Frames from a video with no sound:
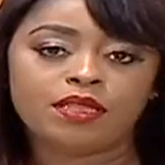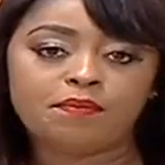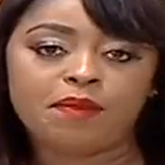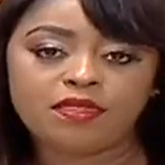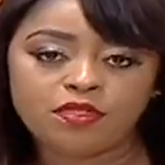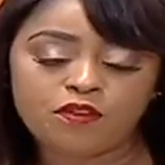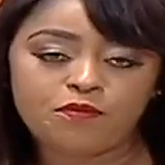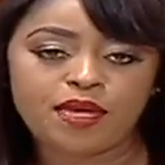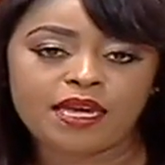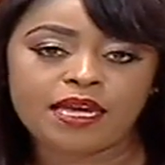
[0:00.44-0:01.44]
Well, the month
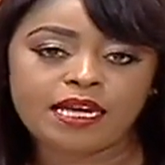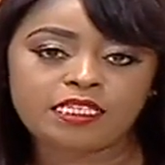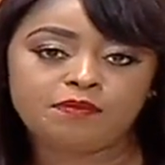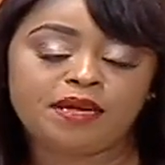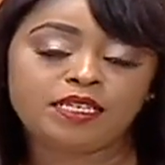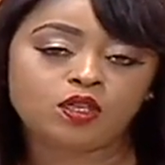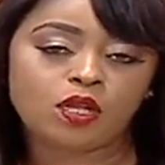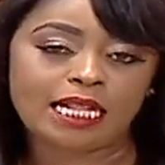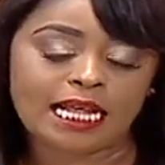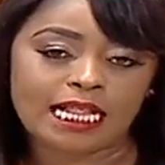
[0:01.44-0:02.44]
of May is
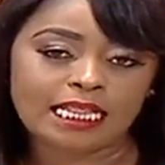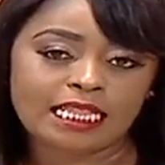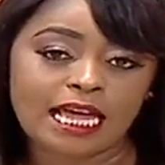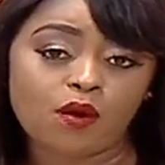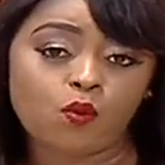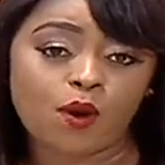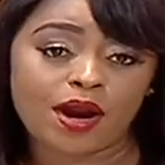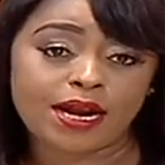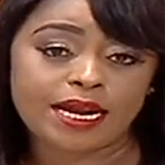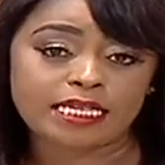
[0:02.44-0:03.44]
Mental Health
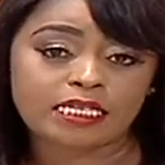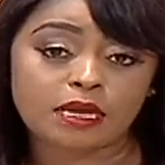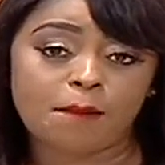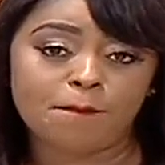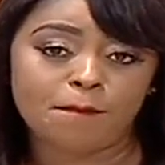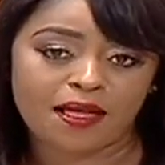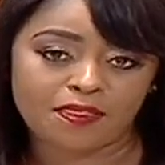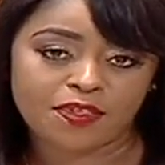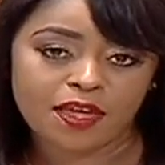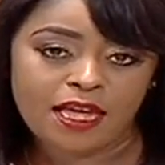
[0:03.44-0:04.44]
Awareness
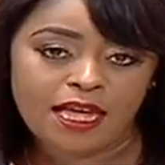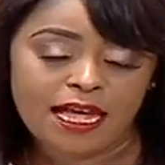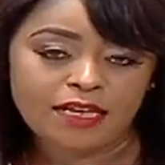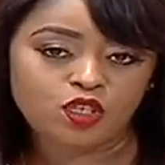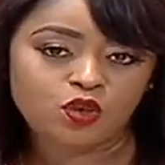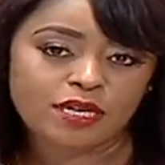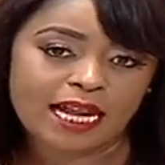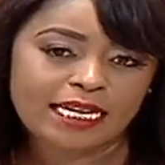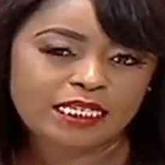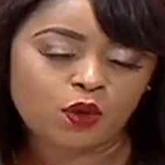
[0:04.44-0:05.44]
Month. And
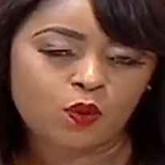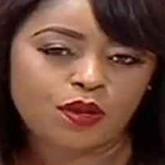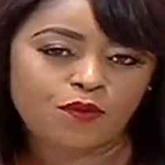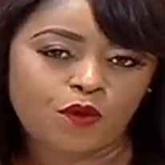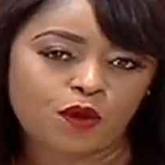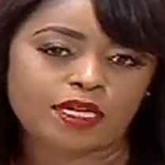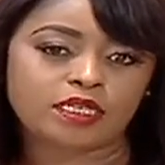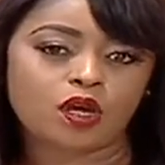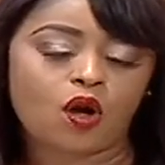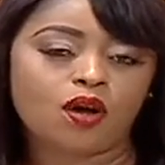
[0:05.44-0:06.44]
tonight we
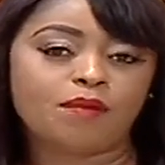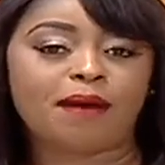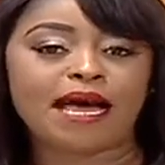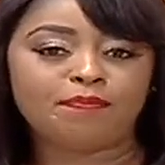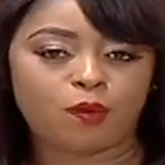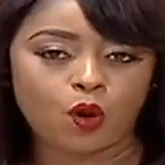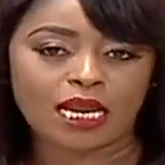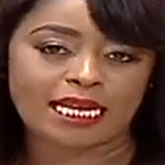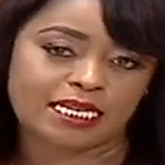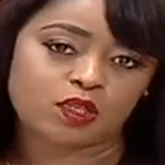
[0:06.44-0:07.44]
focus on
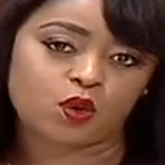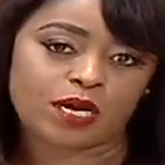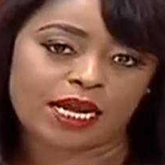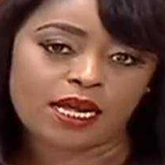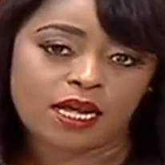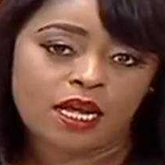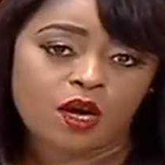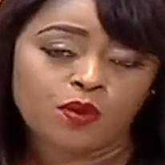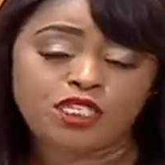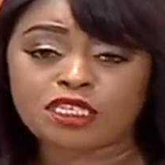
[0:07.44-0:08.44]
bipolar disorder,
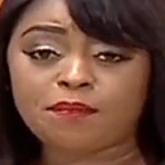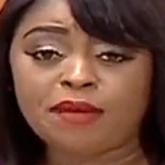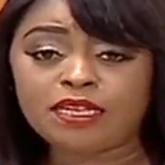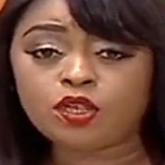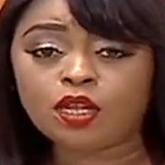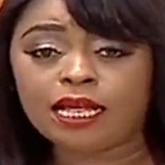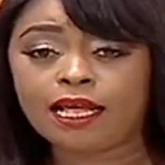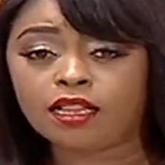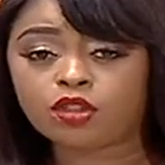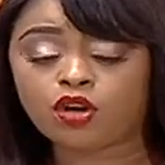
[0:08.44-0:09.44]
which is a mental
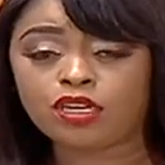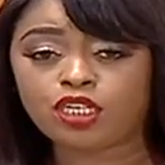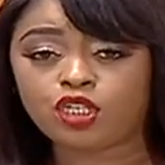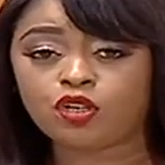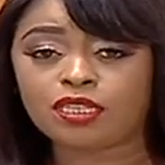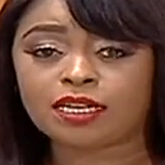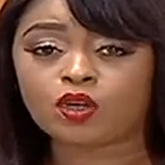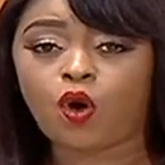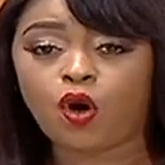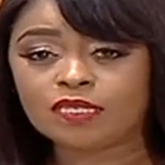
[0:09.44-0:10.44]
health condition
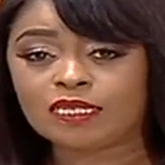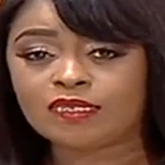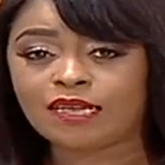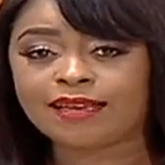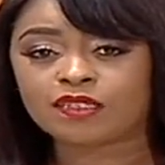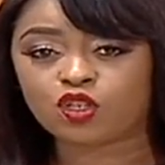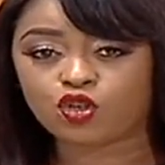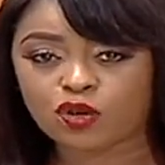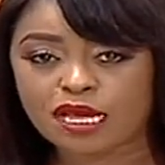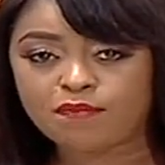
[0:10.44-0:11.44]
that causes
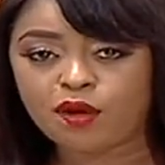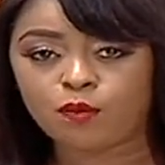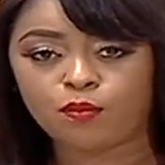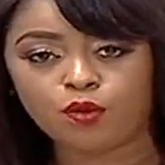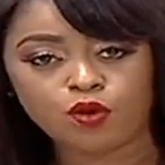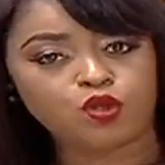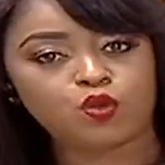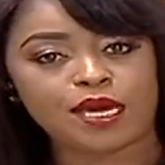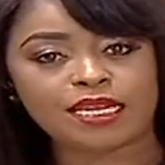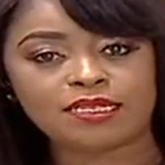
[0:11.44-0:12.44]
extreme mood
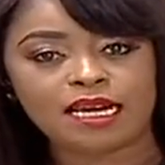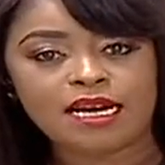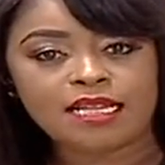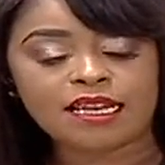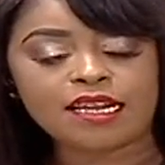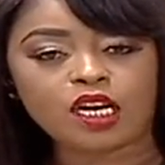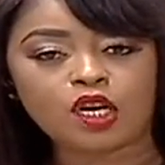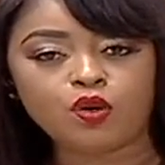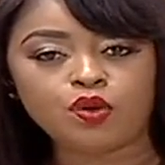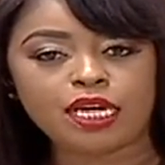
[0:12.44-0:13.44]
swings that
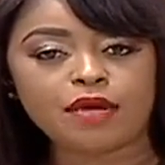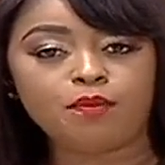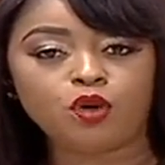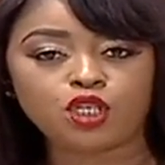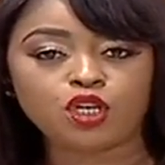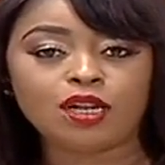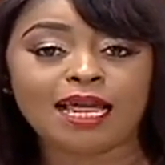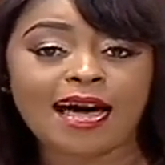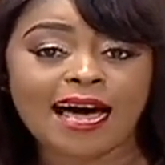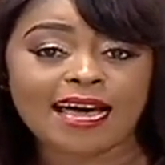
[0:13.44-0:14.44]
include
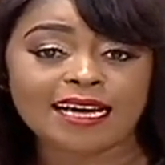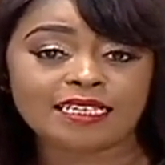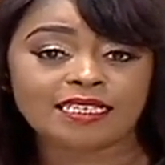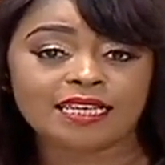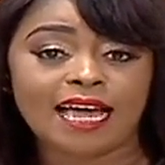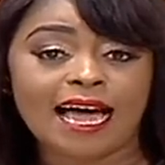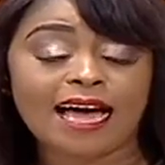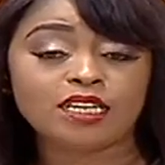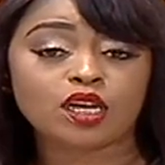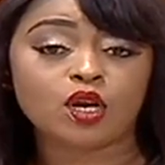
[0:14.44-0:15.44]
emotional highs
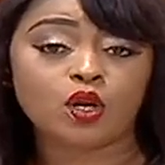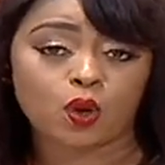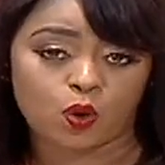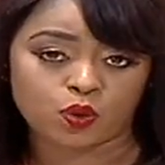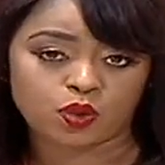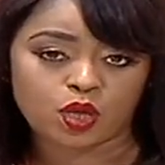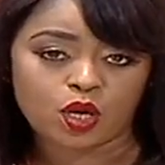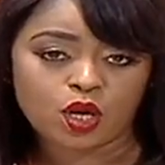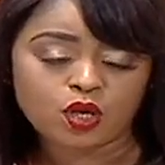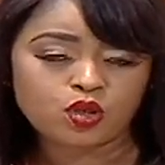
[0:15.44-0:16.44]
and lows.
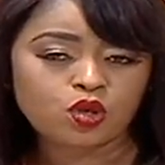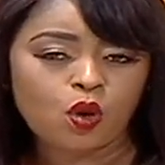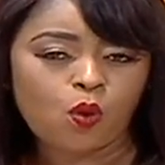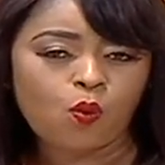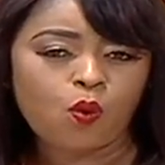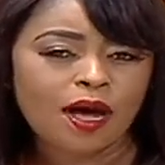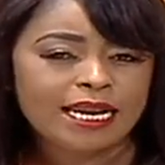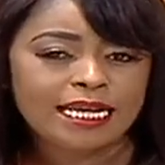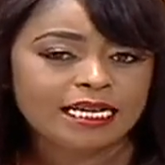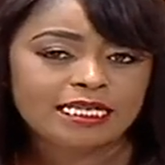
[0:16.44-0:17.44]
So,
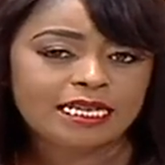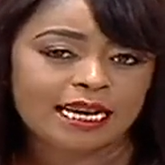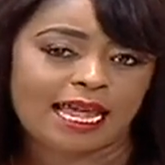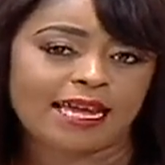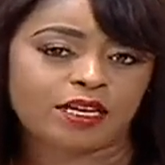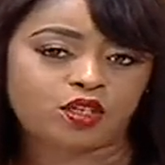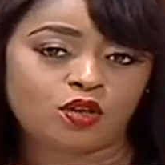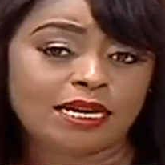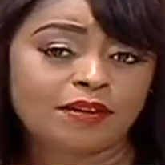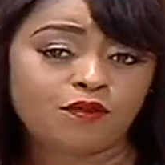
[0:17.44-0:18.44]
what is it like
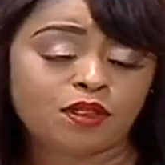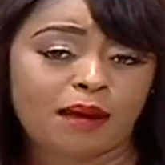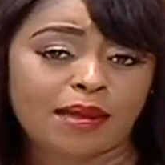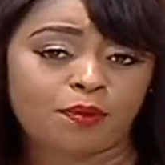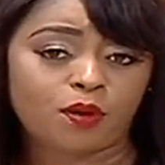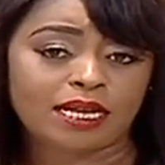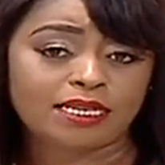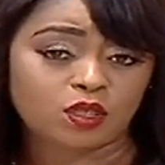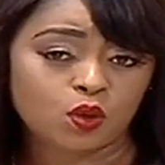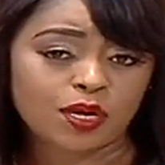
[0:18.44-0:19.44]
to live with
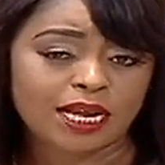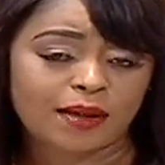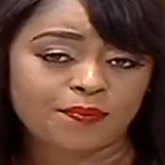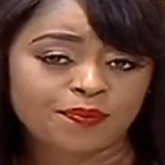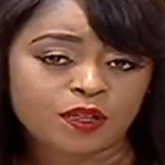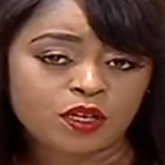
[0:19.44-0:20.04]
bipolar disorder?